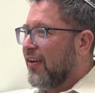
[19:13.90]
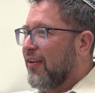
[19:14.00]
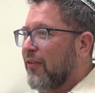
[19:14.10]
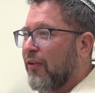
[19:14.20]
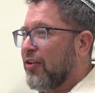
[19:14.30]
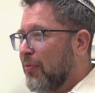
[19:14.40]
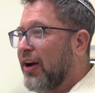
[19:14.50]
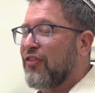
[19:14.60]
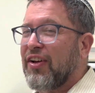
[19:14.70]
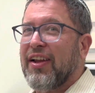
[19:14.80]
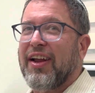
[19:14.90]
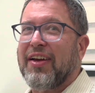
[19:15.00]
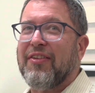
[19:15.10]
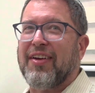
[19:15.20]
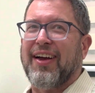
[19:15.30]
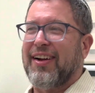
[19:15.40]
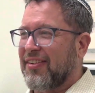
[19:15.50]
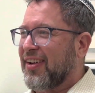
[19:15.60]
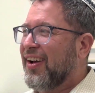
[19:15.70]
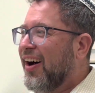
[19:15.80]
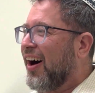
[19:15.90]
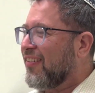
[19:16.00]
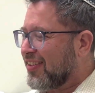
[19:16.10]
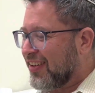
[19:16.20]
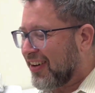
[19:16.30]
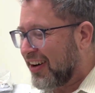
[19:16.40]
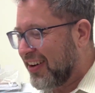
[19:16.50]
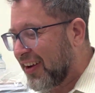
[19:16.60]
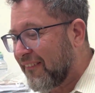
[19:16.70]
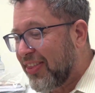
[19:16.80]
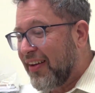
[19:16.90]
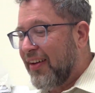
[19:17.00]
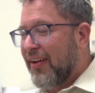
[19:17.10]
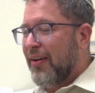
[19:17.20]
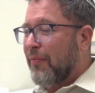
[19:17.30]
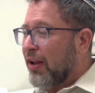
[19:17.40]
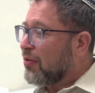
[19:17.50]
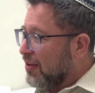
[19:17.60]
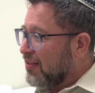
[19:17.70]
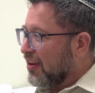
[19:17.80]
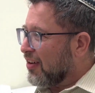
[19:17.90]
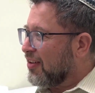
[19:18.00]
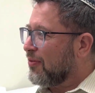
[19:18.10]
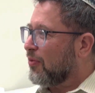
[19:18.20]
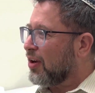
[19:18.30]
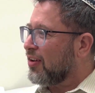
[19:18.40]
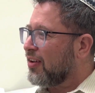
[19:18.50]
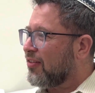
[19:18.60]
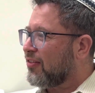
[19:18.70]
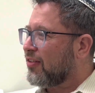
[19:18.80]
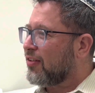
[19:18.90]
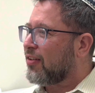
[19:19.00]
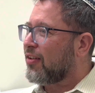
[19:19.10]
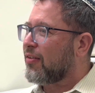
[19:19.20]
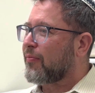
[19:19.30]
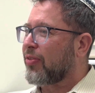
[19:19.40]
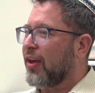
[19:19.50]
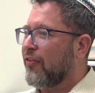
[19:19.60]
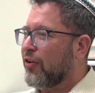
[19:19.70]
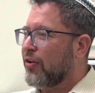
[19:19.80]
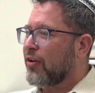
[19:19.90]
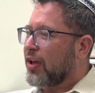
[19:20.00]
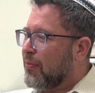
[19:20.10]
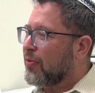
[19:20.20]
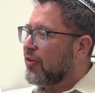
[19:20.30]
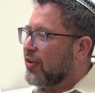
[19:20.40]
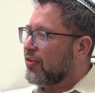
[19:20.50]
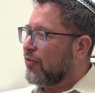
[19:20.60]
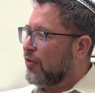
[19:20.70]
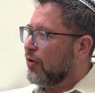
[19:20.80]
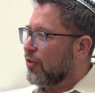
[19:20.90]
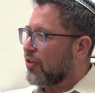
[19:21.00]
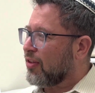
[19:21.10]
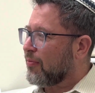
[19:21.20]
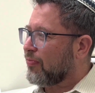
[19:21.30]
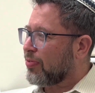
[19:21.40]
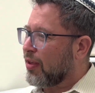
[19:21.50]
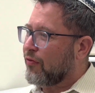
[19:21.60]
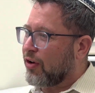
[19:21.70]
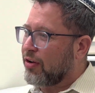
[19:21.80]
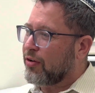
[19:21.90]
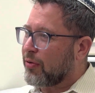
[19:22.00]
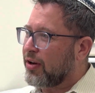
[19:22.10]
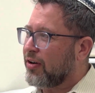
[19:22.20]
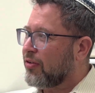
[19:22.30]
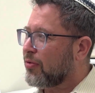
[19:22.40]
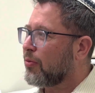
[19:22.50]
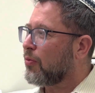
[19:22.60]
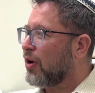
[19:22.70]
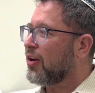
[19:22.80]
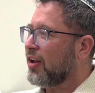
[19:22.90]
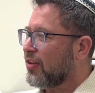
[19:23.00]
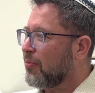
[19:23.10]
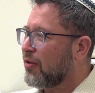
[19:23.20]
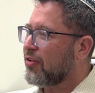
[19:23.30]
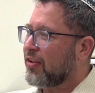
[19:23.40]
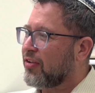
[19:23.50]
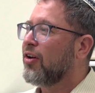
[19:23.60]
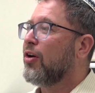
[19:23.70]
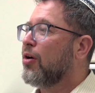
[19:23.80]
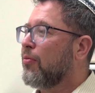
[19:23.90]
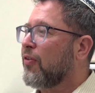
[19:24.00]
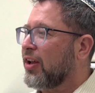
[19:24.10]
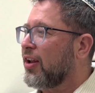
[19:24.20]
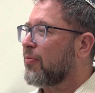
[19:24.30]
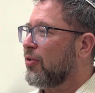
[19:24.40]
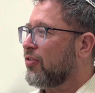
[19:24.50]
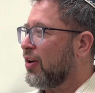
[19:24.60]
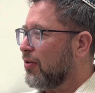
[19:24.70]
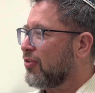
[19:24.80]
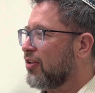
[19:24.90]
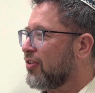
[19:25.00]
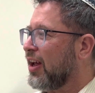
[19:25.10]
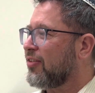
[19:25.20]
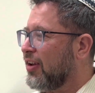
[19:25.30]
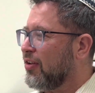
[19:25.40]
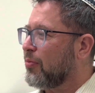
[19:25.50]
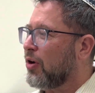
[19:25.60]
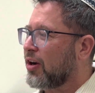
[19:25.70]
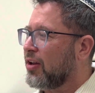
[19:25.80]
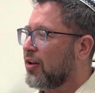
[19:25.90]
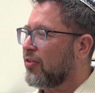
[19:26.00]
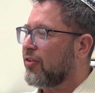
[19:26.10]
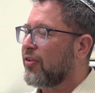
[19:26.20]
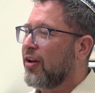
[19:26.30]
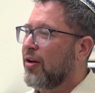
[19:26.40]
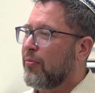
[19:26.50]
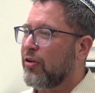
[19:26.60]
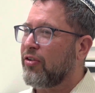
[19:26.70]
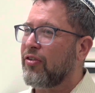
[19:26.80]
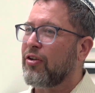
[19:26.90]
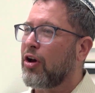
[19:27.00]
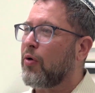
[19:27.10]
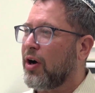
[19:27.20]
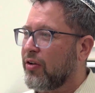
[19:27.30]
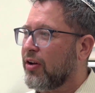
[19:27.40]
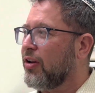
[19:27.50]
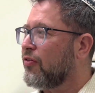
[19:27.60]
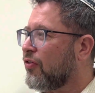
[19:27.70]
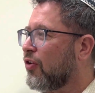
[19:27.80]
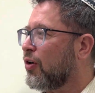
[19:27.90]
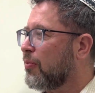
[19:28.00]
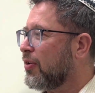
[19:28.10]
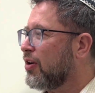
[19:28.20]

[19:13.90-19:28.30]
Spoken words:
What is mine feeling like? It was actually almost disheartening. But that's what, you want, if you can keep the sense of youth for 120 years, why not? The Medrash says, Vayelech Moshe, Moshe on his last day, he's walking because Moshe doesn't go out infirm,